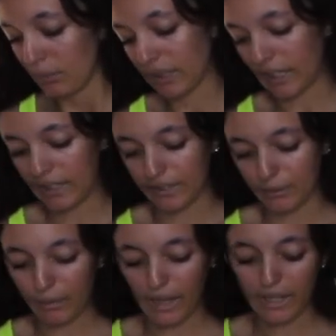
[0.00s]
But yeah, and
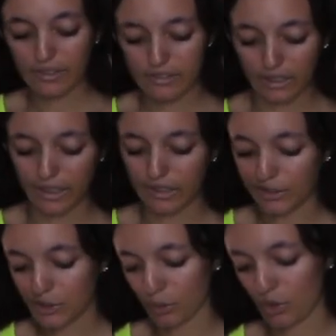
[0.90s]
the back is like kind
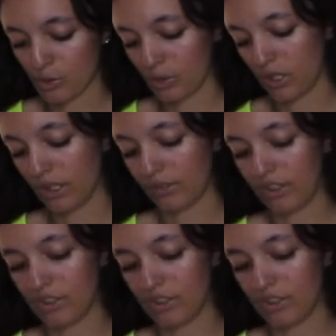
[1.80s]
of like a sports bra, like